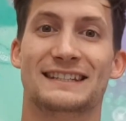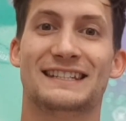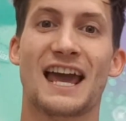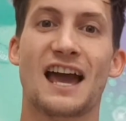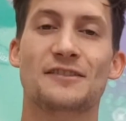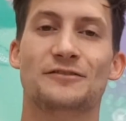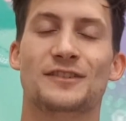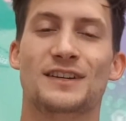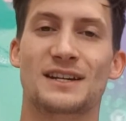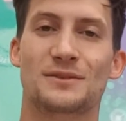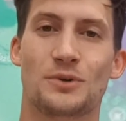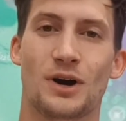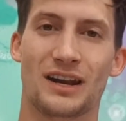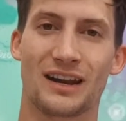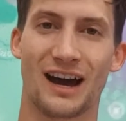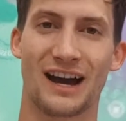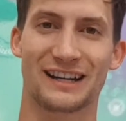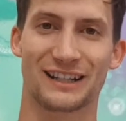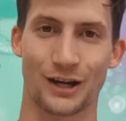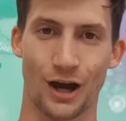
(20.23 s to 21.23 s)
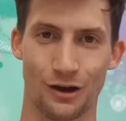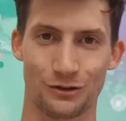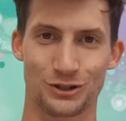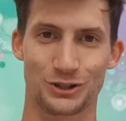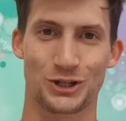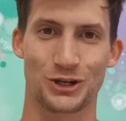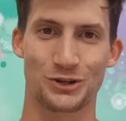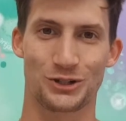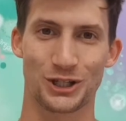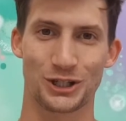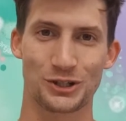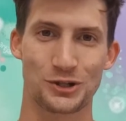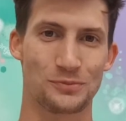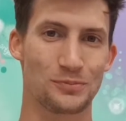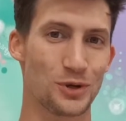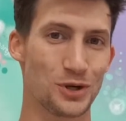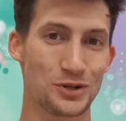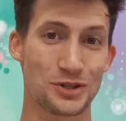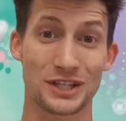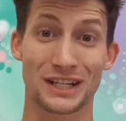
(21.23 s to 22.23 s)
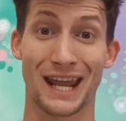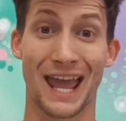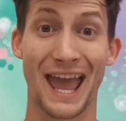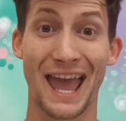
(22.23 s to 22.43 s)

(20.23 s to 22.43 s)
definitely one I encourage you to do more than